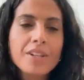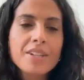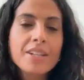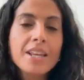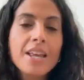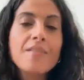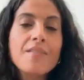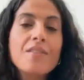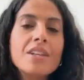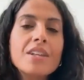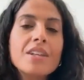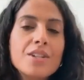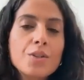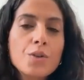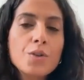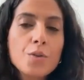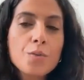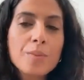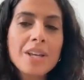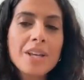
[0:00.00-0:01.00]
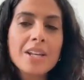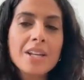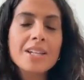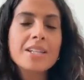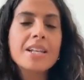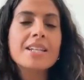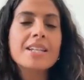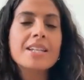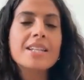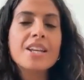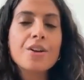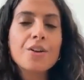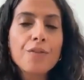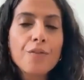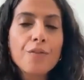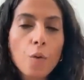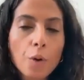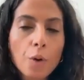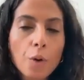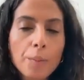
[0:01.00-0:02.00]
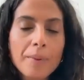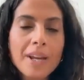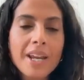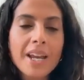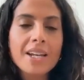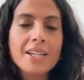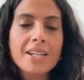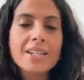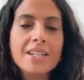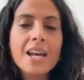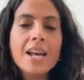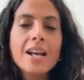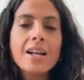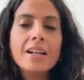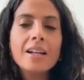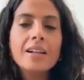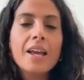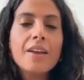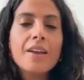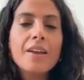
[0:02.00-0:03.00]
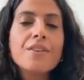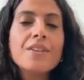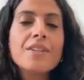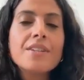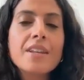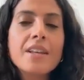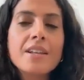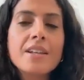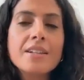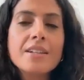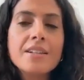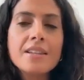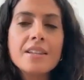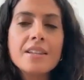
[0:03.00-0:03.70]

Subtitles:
is giving this to me, and it's here for me, and life is